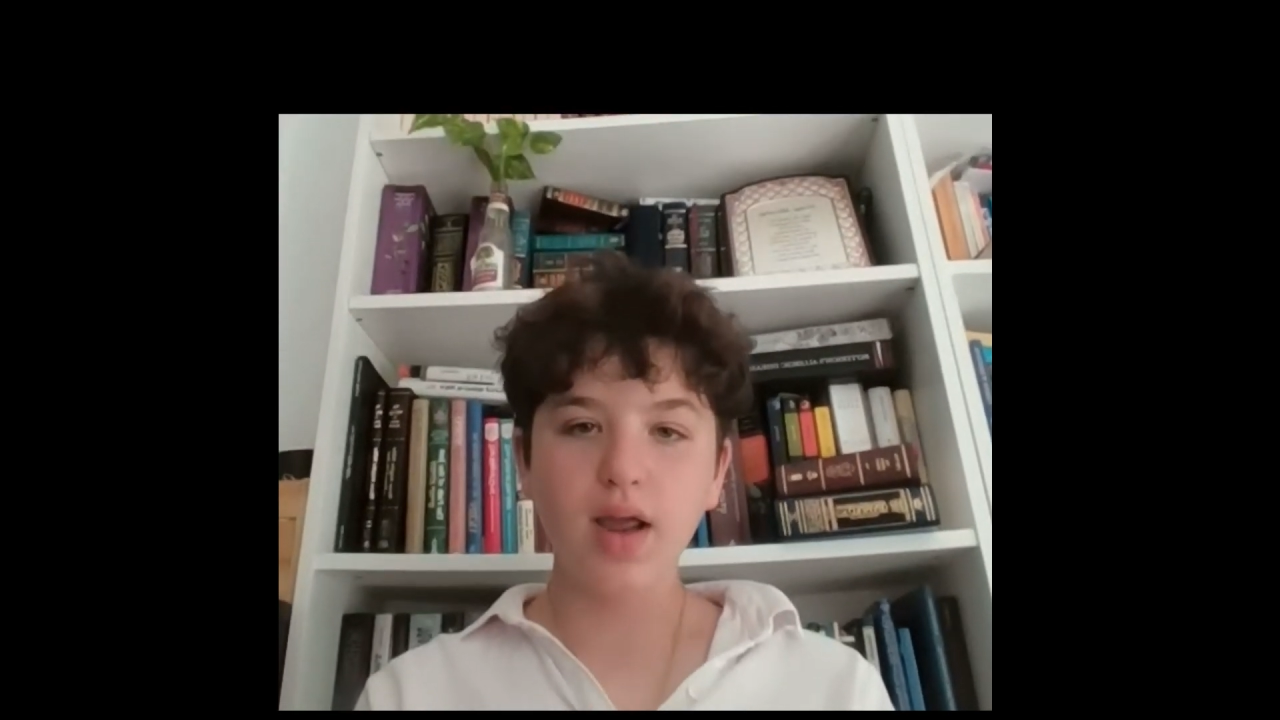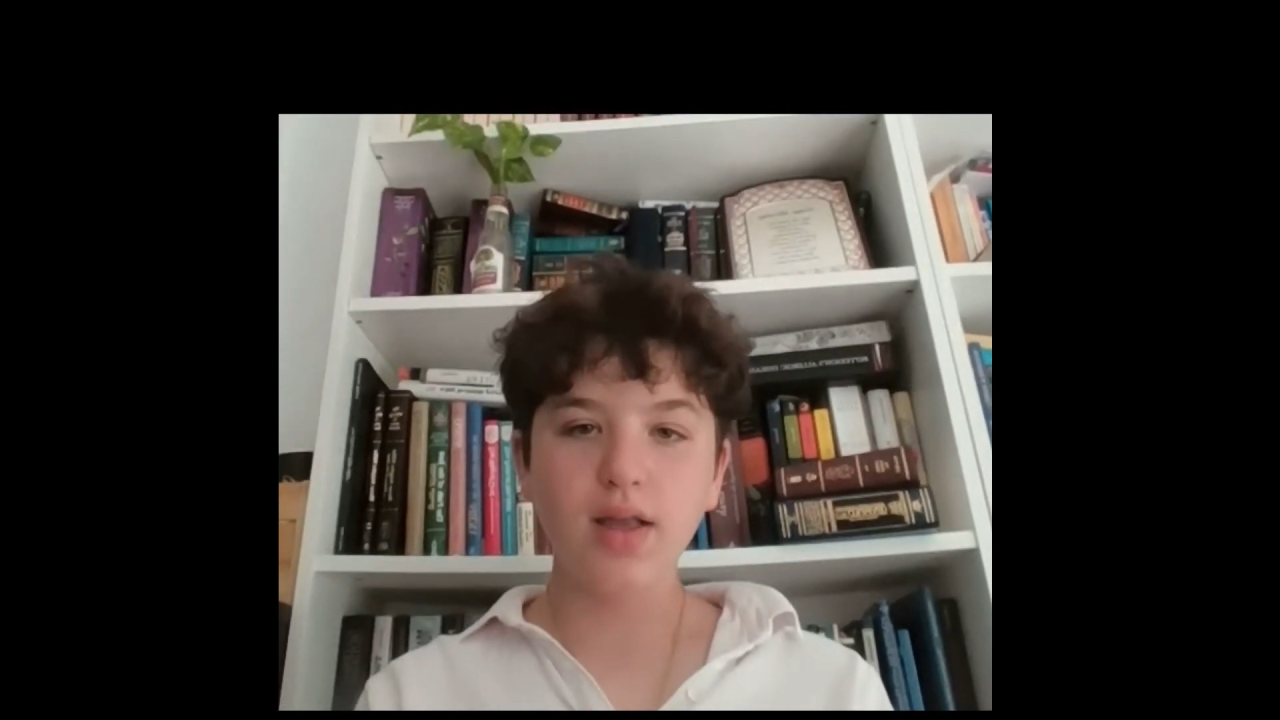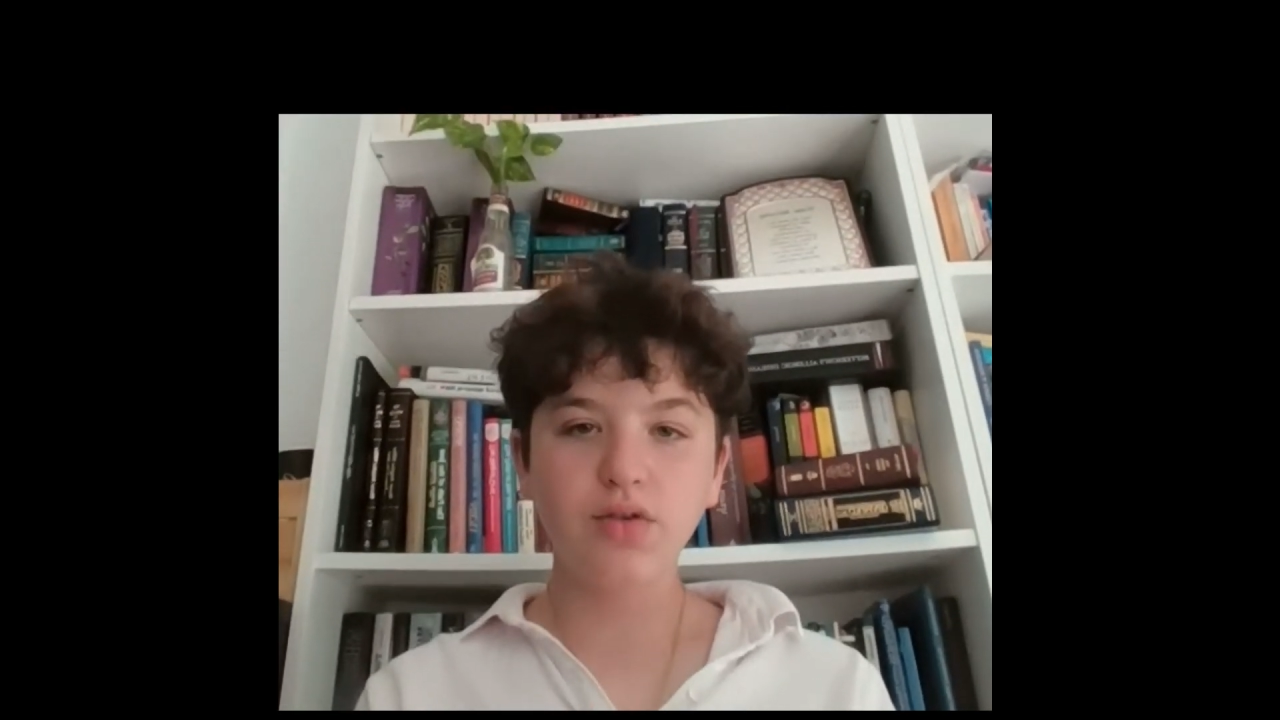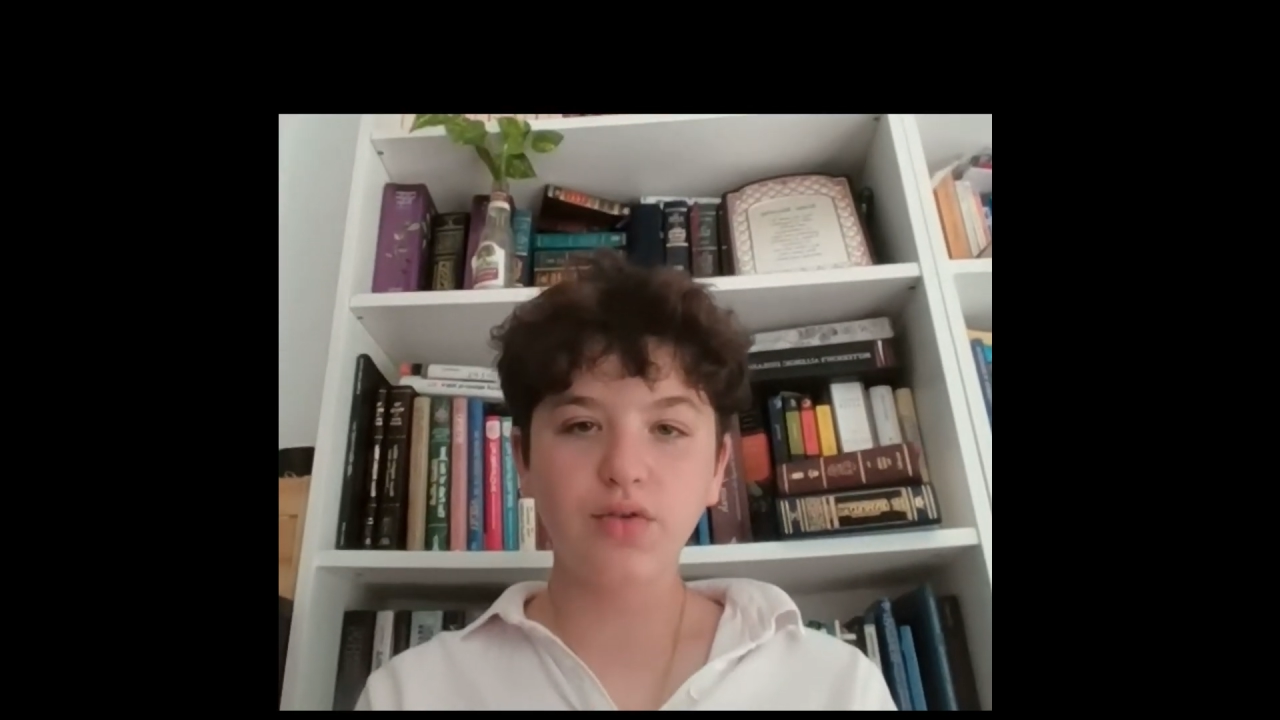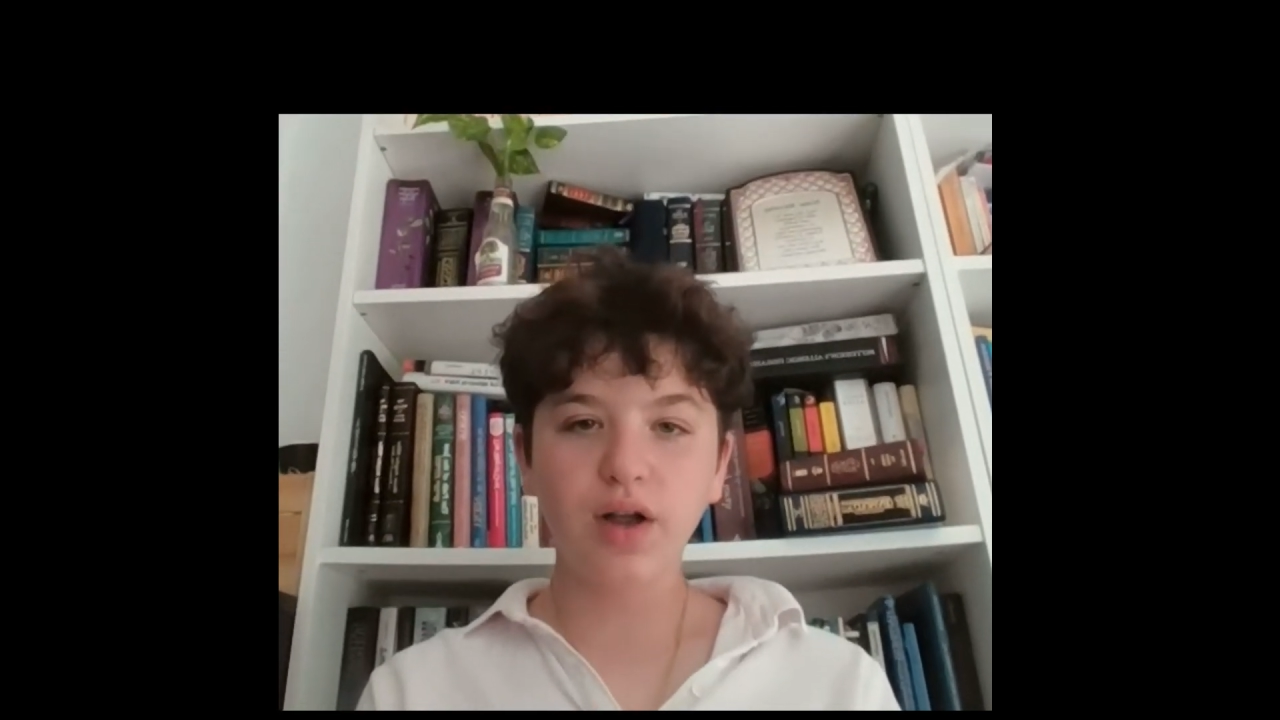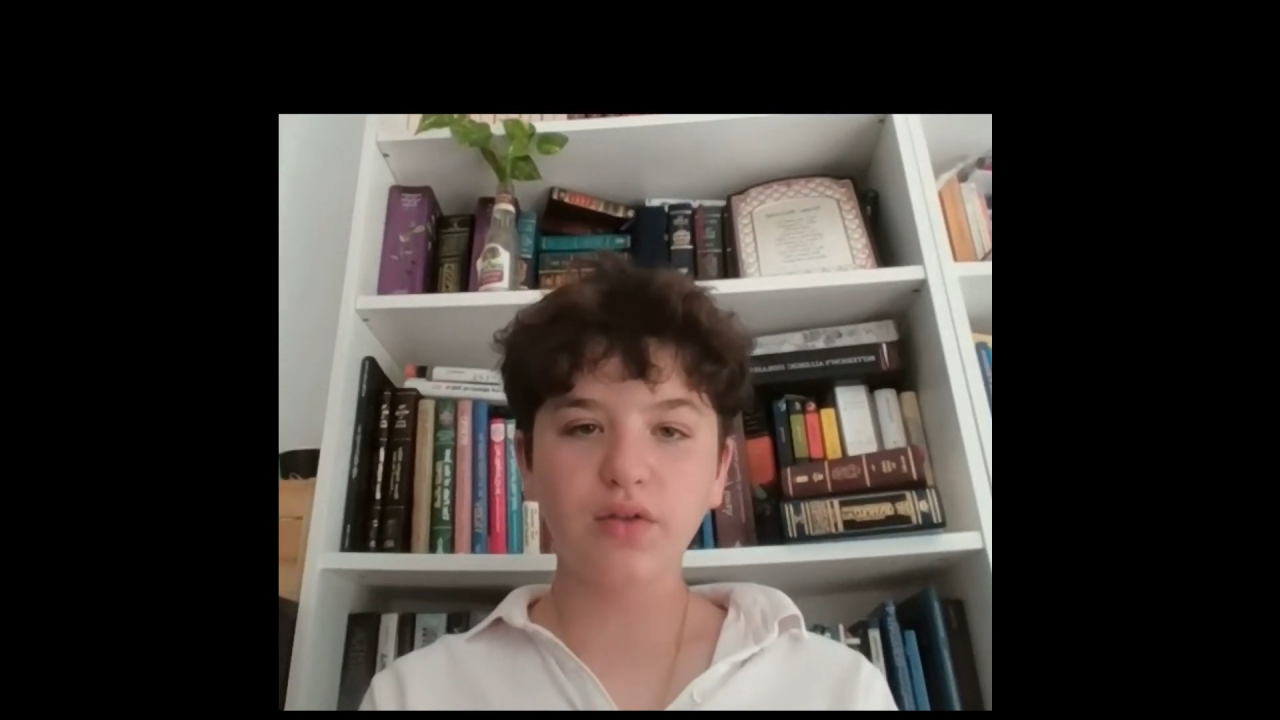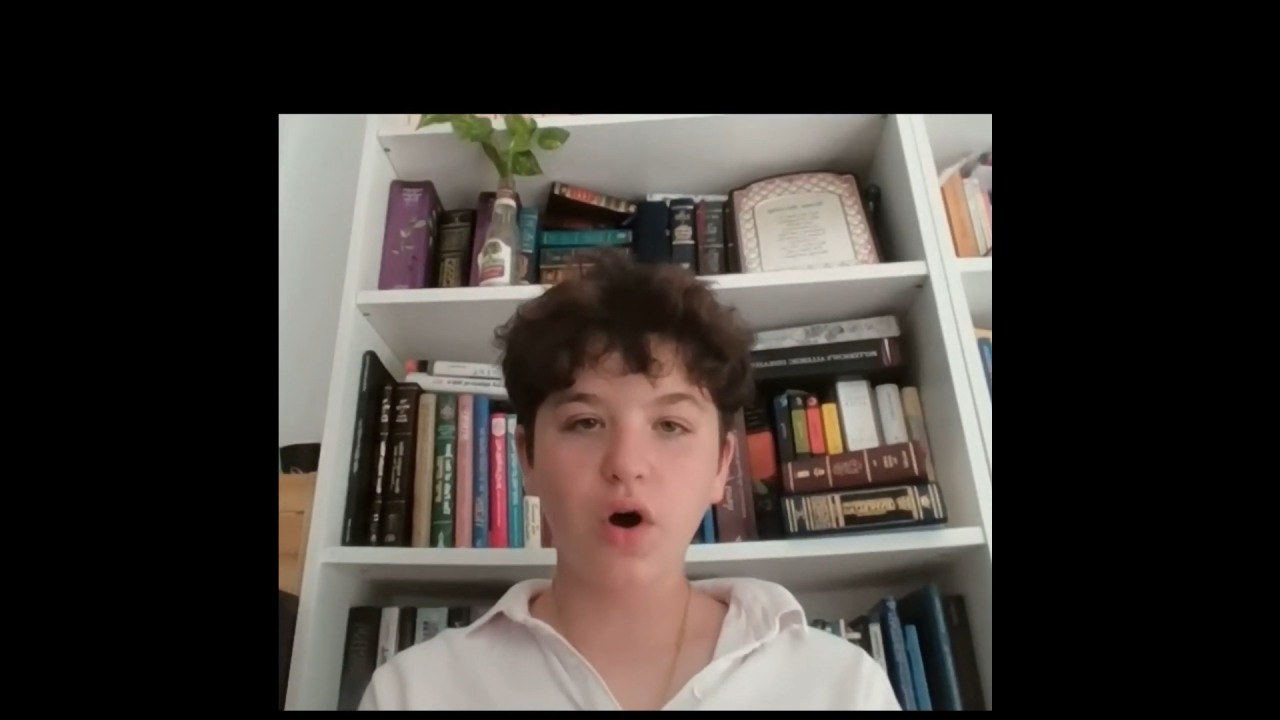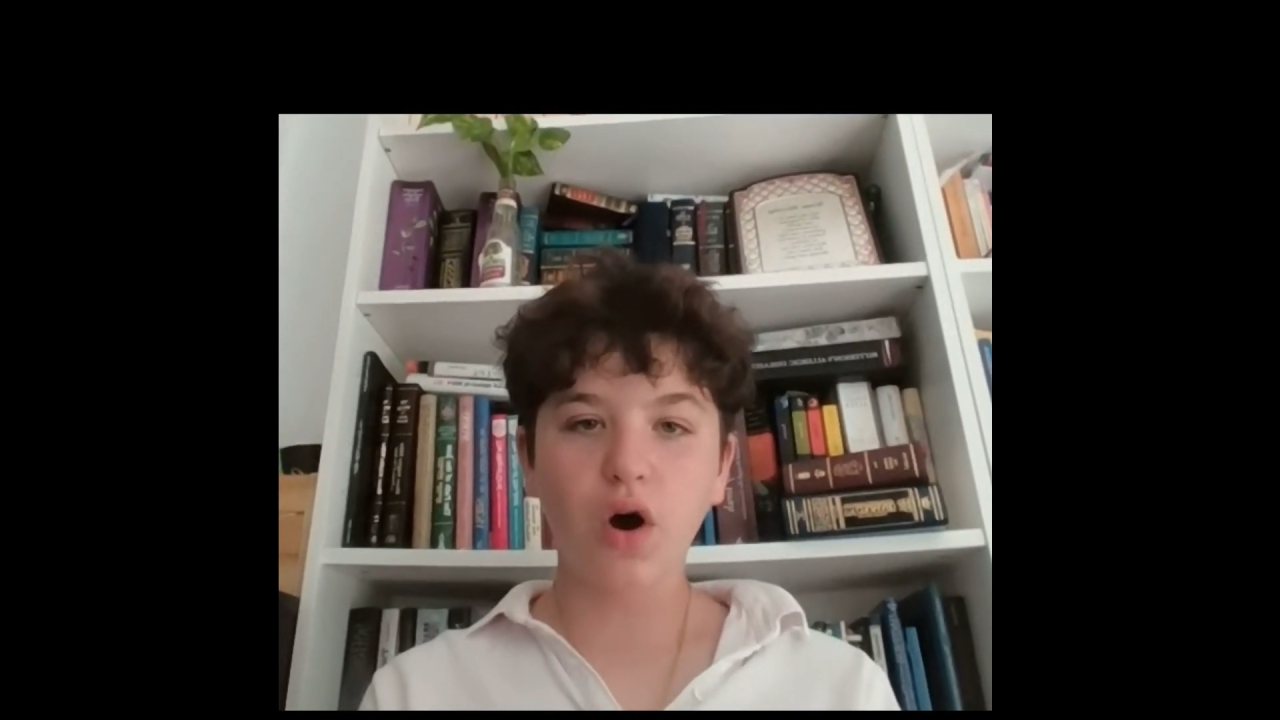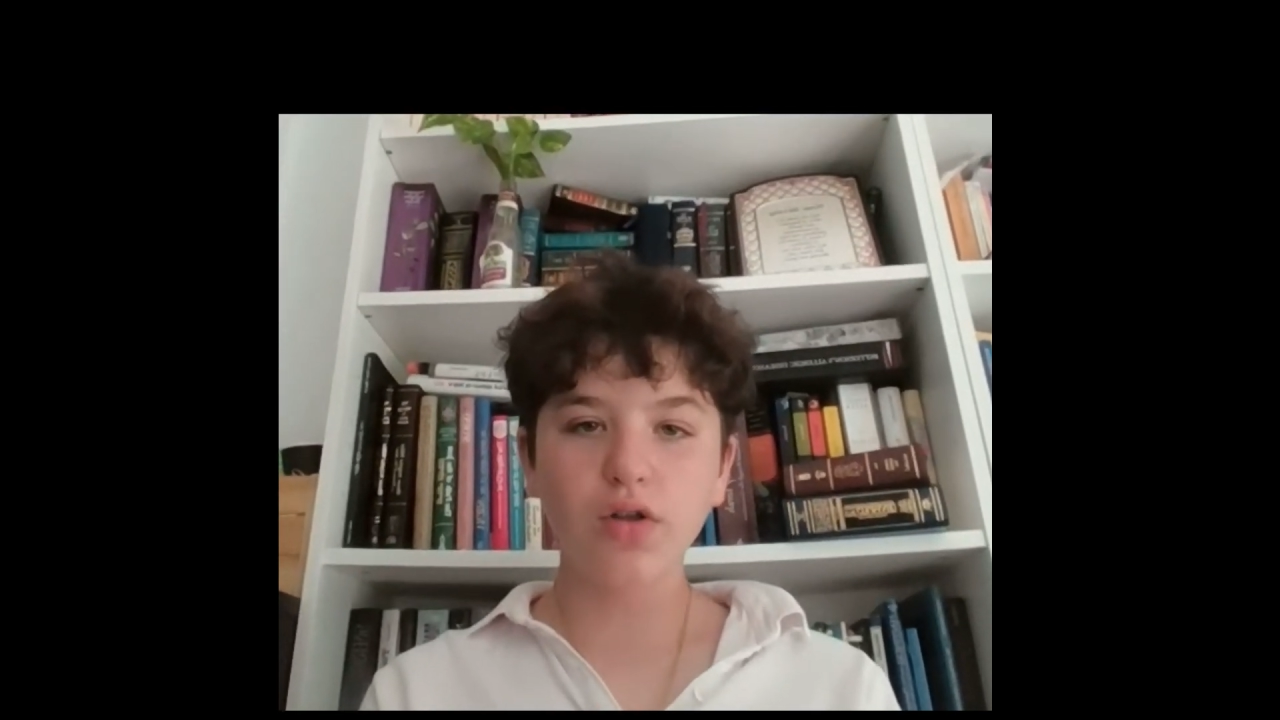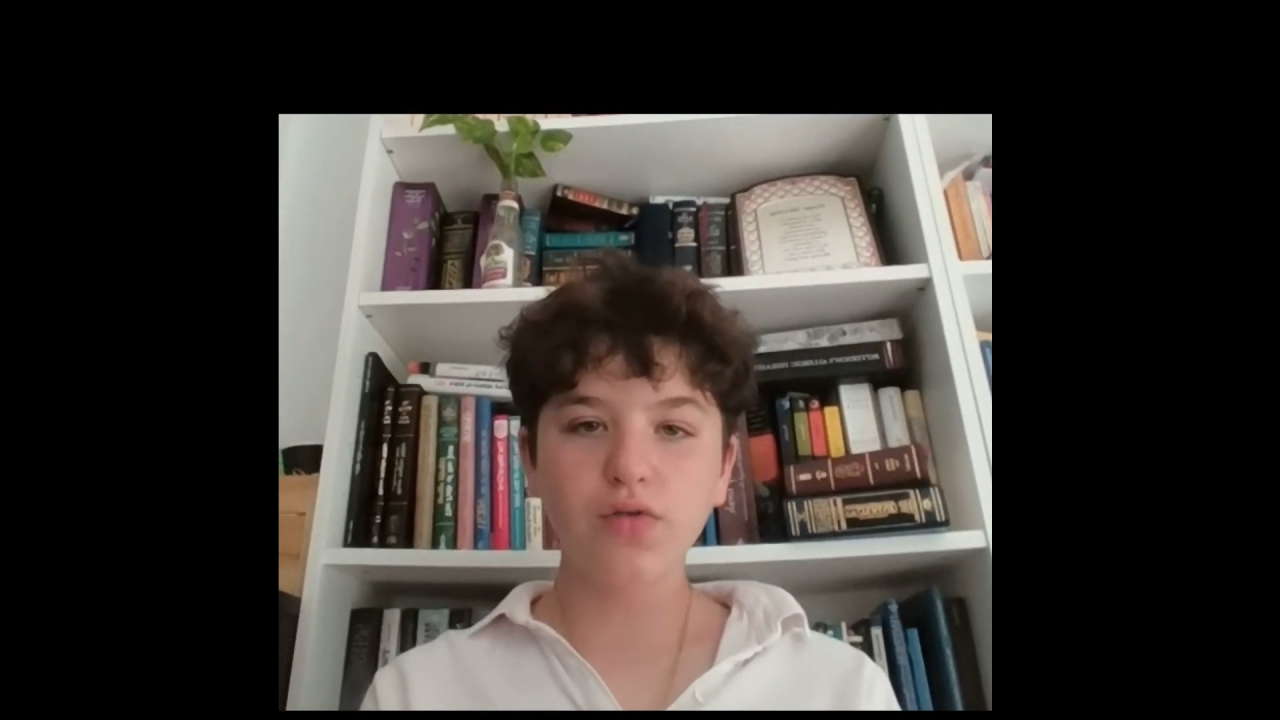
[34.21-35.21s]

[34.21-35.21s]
on Sefirat